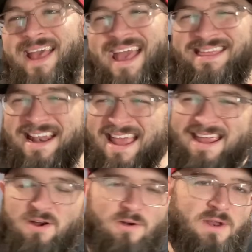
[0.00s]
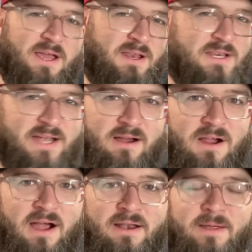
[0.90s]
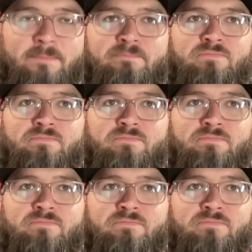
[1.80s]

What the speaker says: and that angered an entire continent.